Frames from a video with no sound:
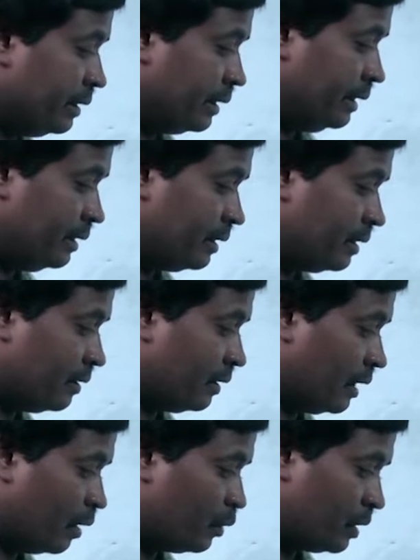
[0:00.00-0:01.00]
the inner
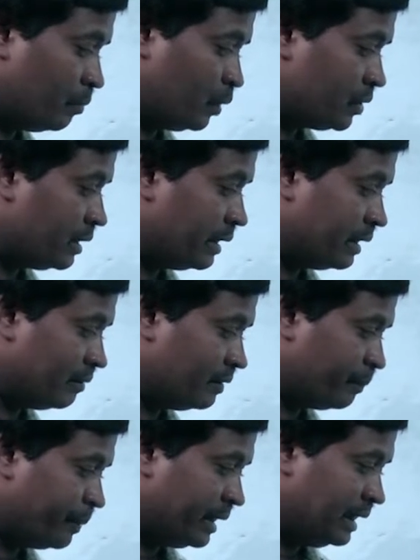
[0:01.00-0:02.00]
outermost layer of the
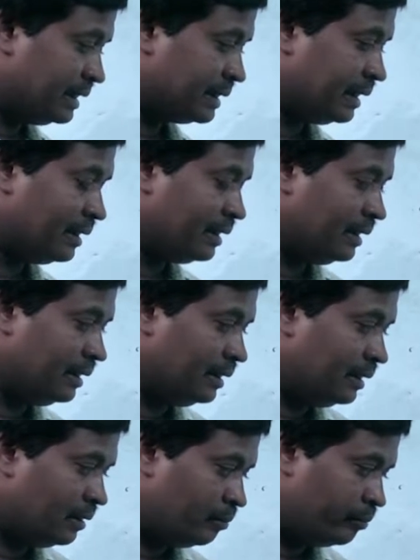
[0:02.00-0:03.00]
pericycle,
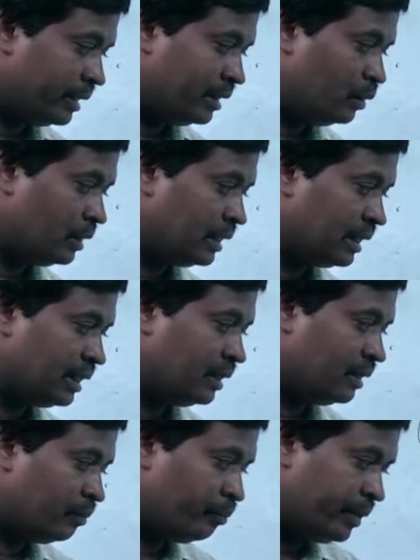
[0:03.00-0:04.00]
medulla,
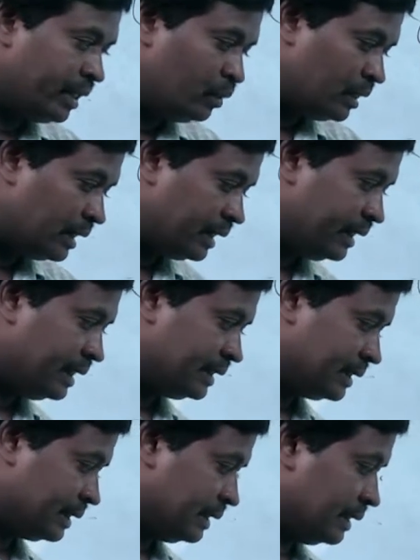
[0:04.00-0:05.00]
medulla
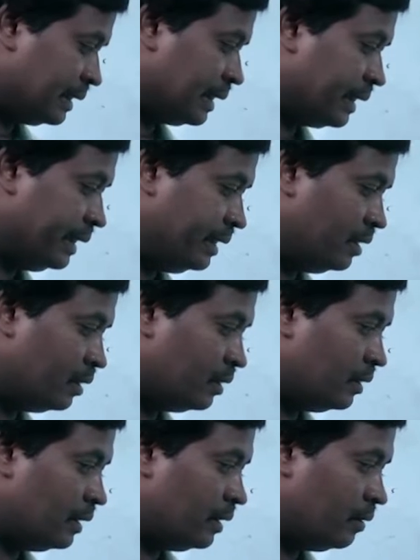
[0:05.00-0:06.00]
res, and
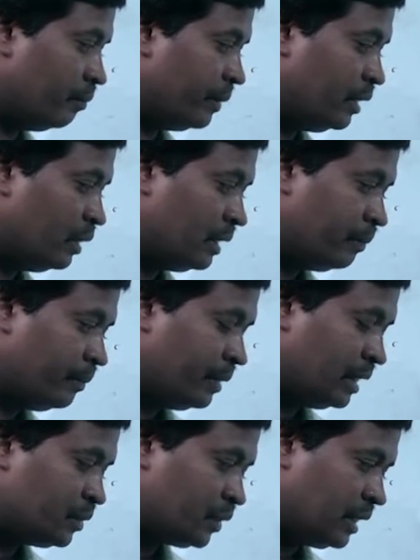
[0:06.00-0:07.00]
Medullum
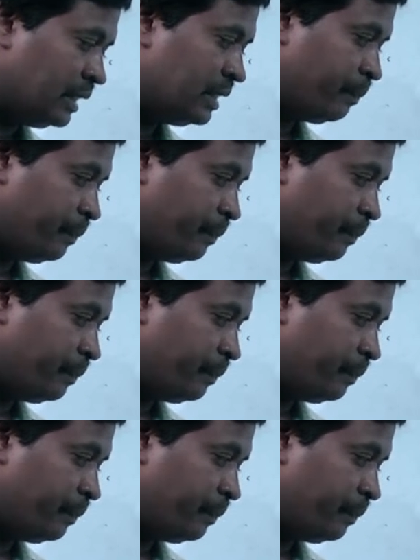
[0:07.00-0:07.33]
also called as a